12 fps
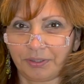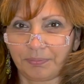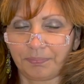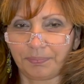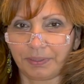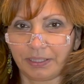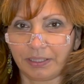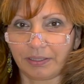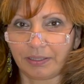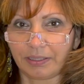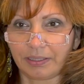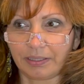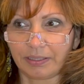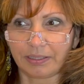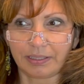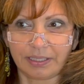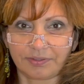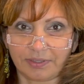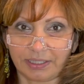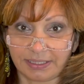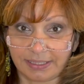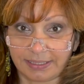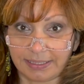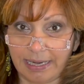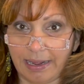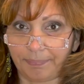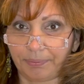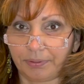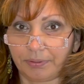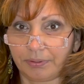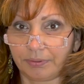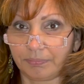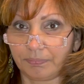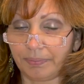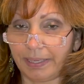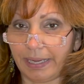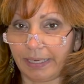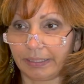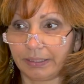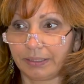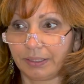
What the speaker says: but it's like a snap bag.